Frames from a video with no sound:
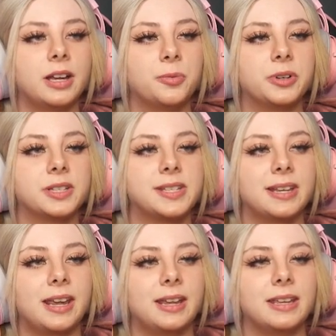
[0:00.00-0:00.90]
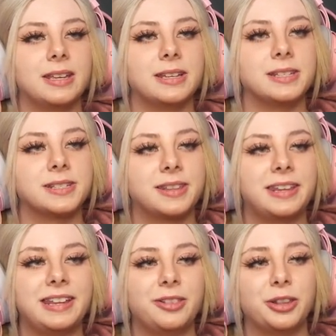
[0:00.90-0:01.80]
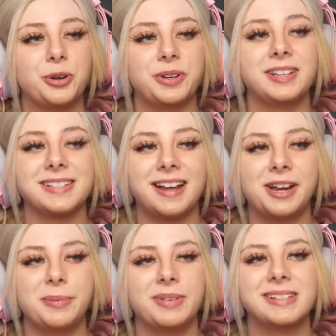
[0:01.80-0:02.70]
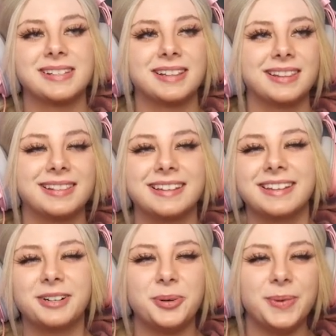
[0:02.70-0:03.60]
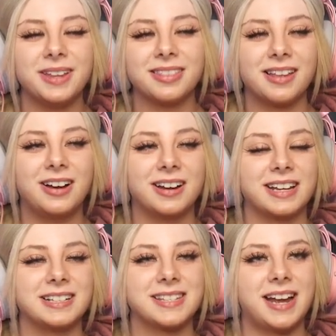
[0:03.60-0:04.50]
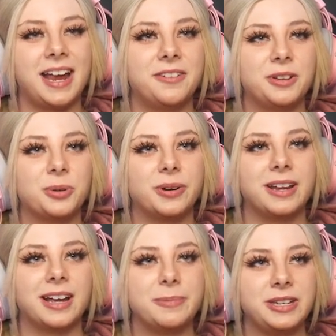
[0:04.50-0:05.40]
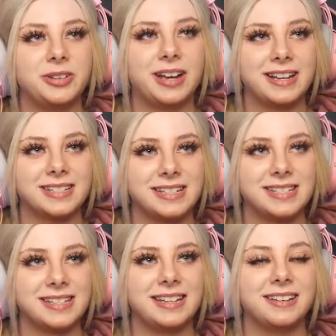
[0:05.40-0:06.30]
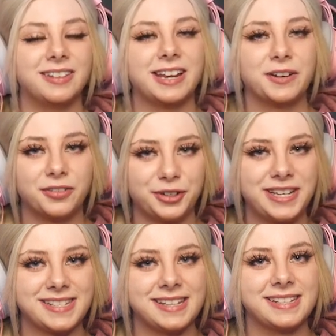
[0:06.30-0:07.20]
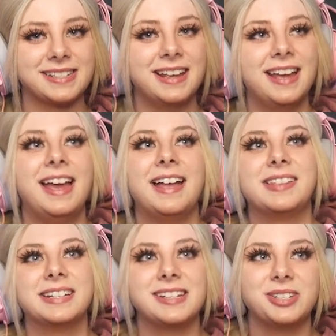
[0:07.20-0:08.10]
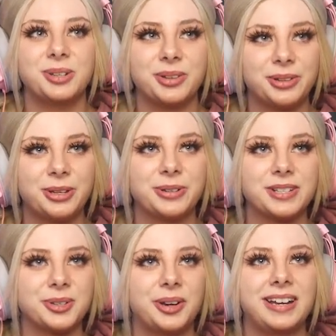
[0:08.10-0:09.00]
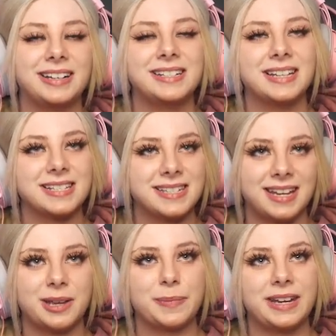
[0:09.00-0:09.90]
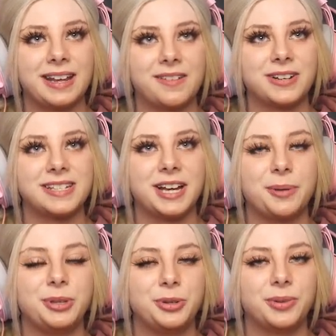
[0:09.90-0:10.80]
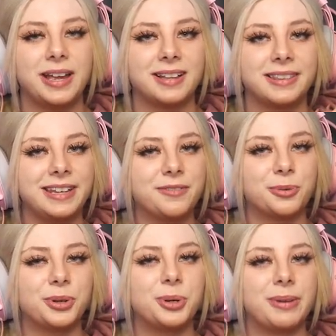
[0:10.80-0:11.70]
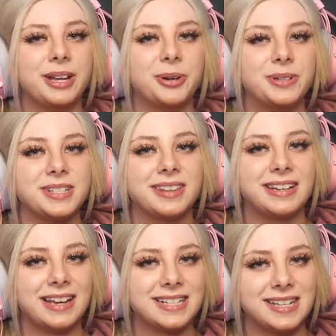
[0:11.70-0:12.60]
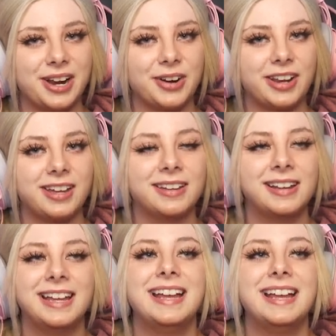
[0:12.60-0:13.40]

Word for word: I will say is the loading time is a little bit long and it's kind of annoying. I mean, you guys can see it like freezes and then it takes you to the loading screen, and it does take a minute every time you like leave a room and go into the next area.